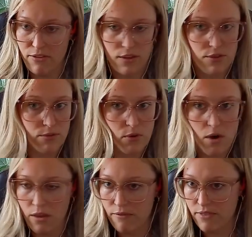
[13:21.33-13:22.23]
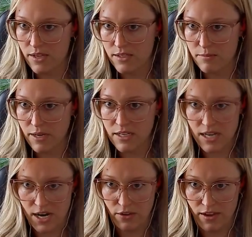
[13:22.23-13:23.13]
Like through all of this, my
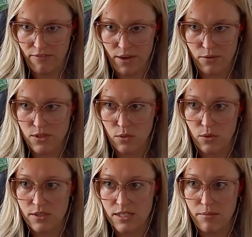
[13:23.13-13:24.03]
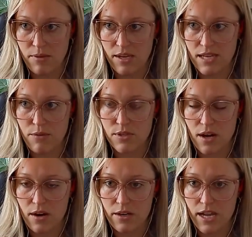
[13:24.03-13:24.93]
entire life, that was the worst day, because I was
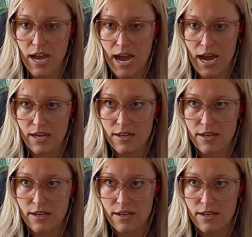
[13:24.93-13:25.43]
already at